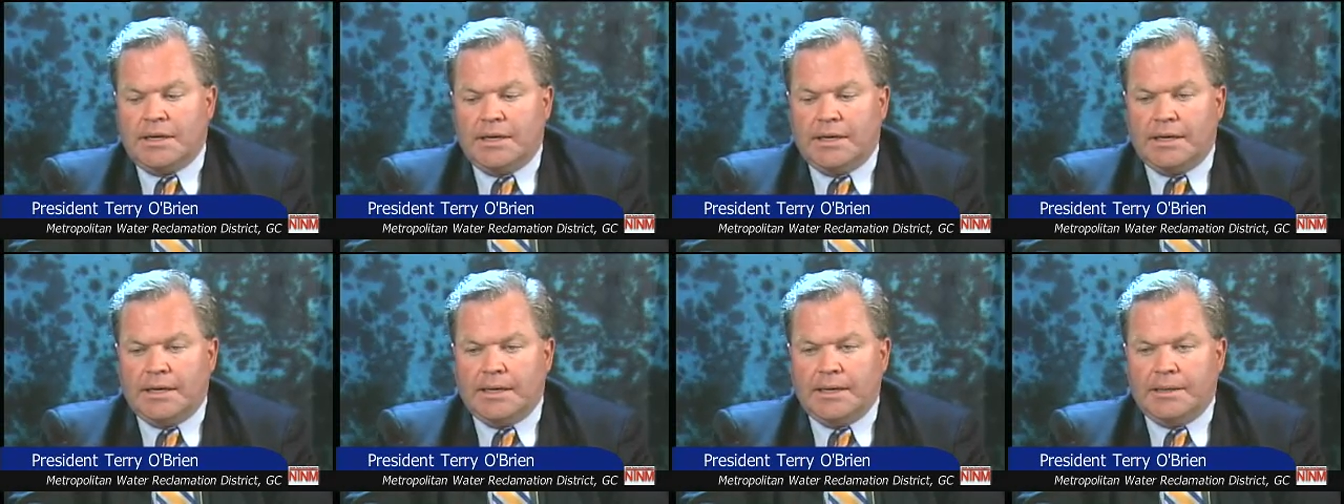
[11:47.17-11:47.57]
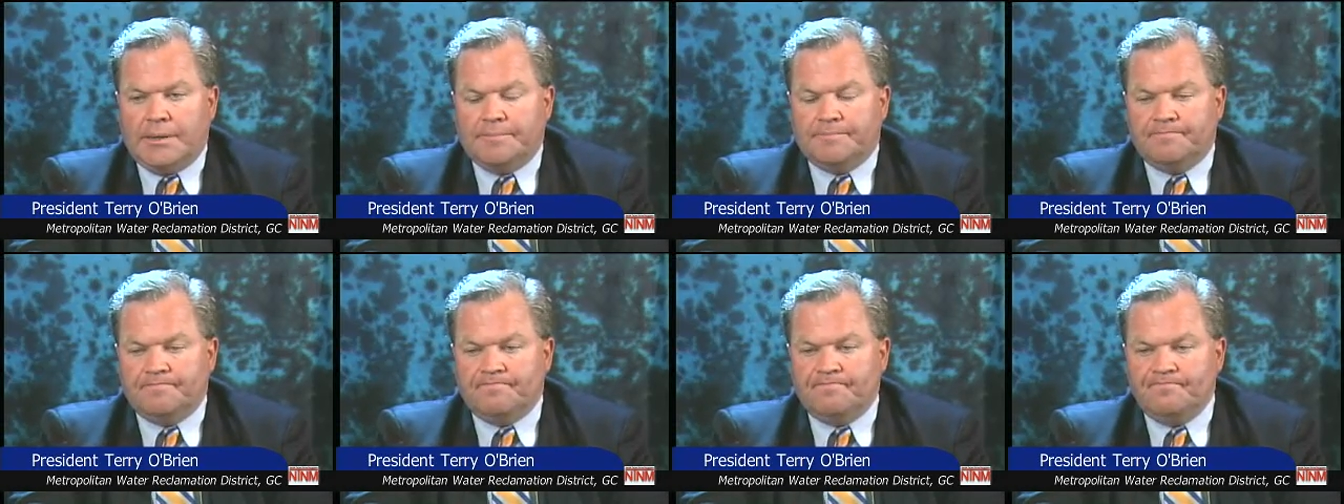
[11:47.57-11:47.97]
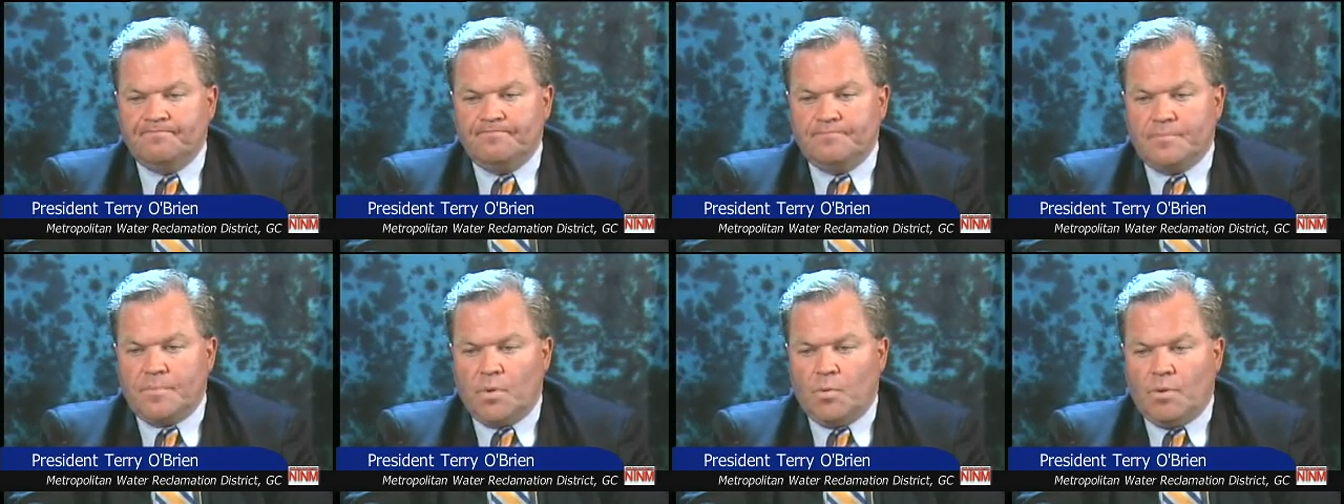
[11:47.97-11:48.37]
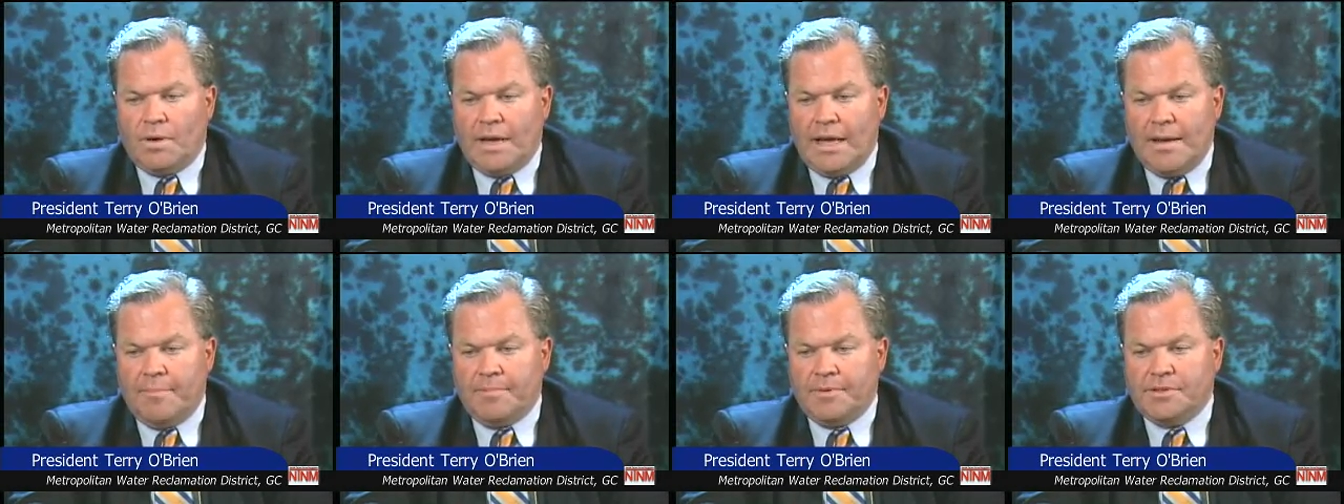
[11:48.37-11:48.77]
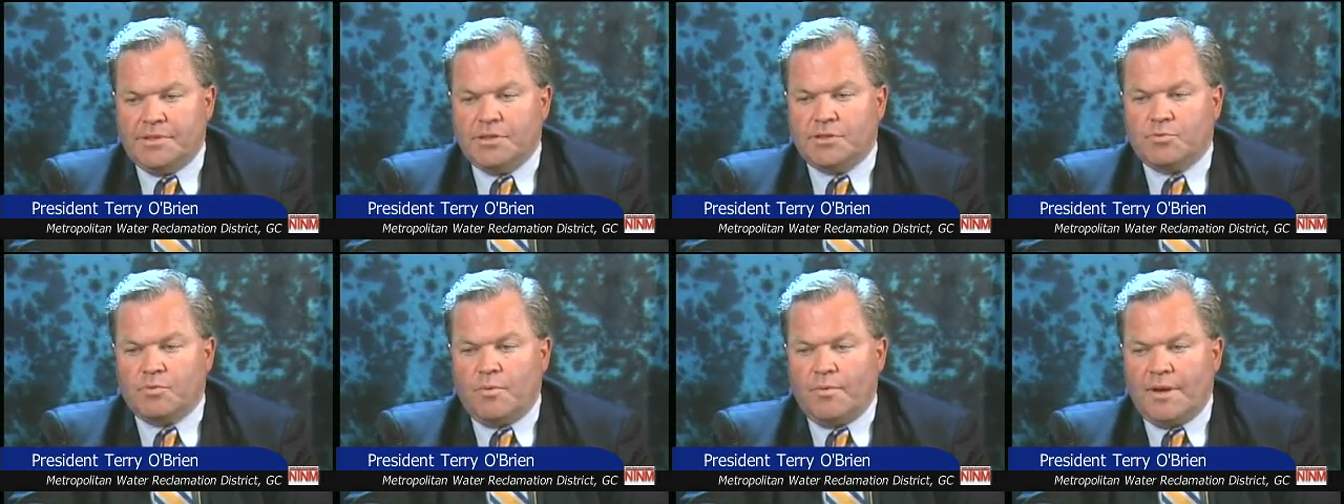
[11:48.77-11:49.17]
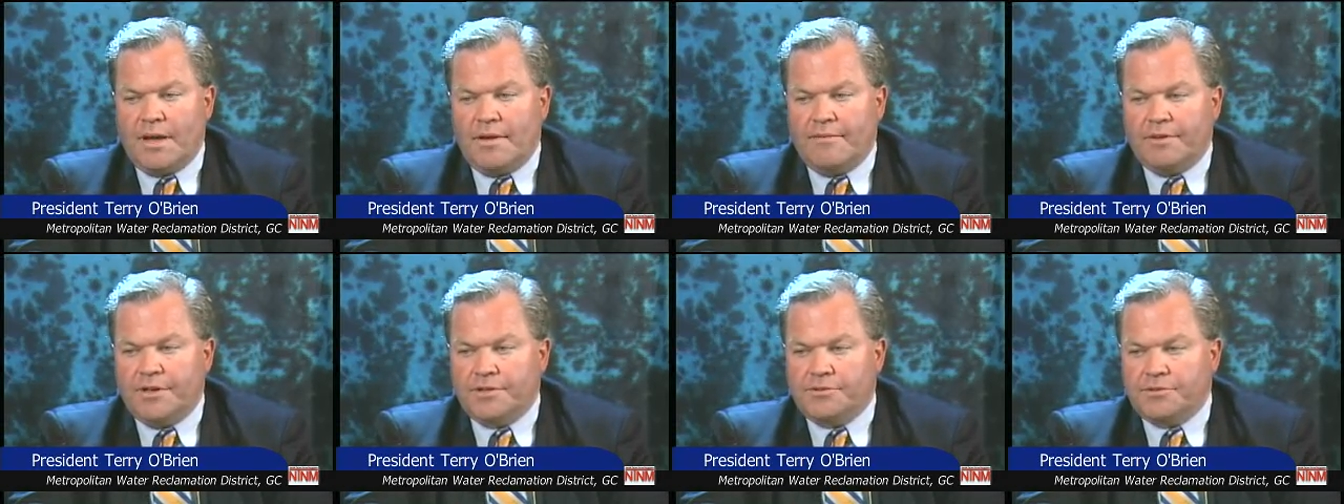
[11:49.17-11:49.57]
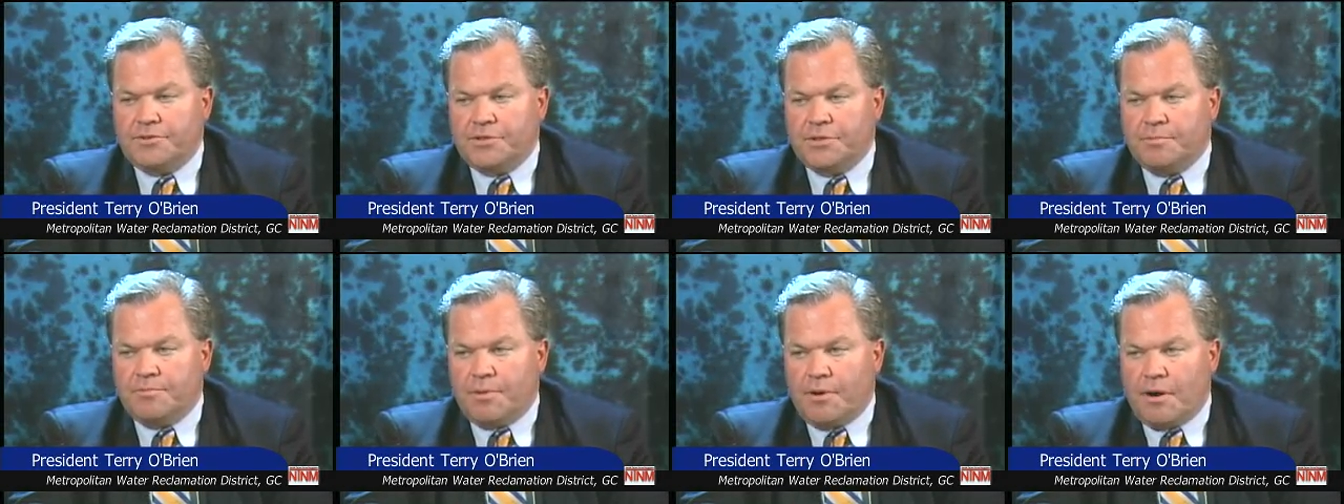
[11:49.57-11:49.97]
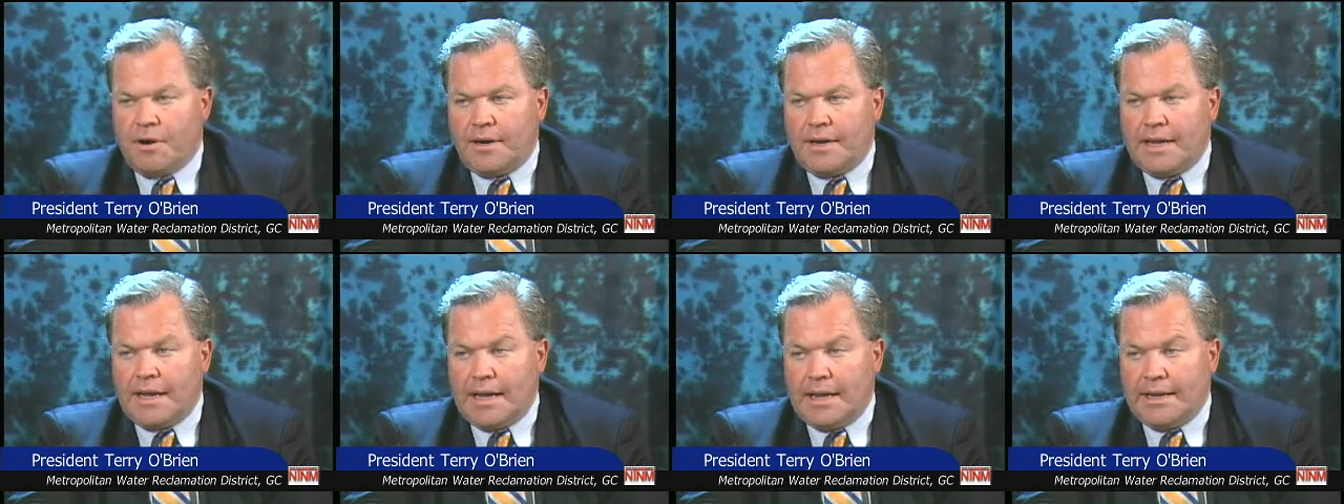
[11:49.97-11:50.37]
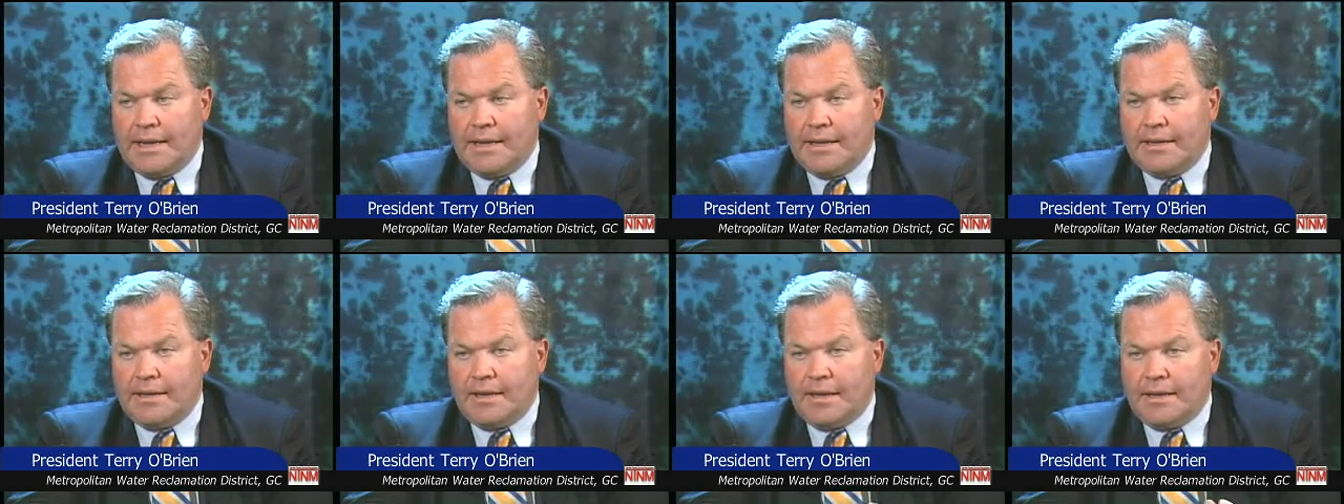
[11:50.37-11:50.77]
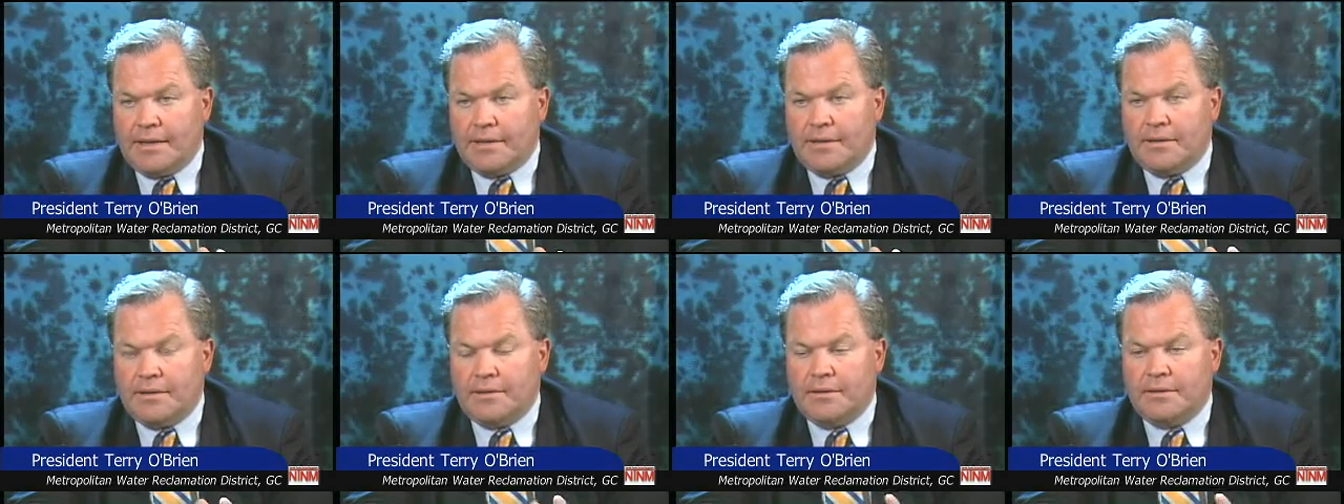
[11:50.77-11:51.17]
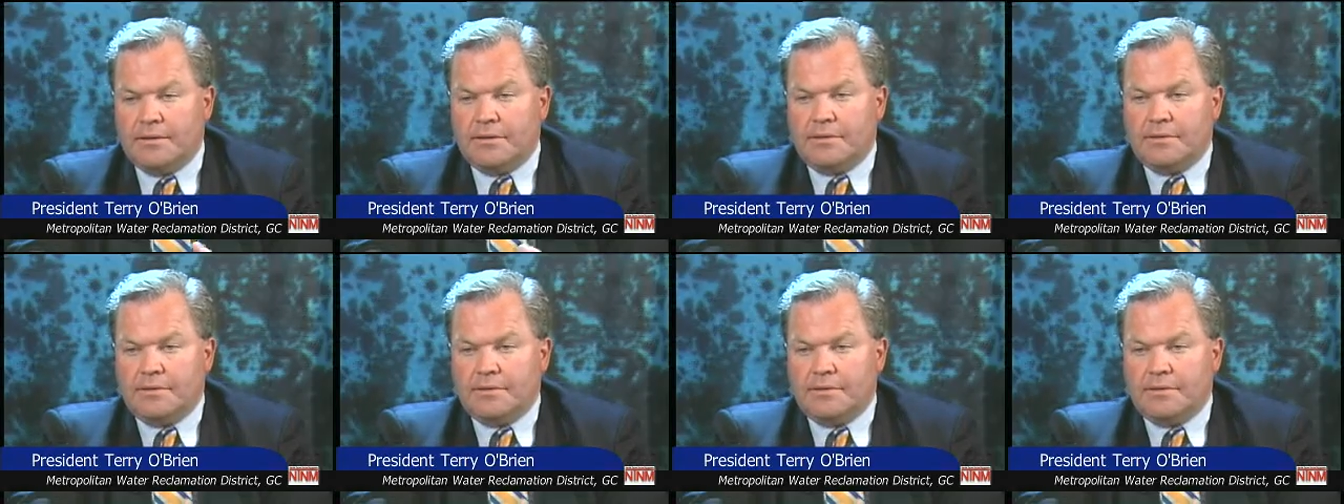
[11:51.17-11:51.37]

Um, what happens is when we have an interested party on it on uh,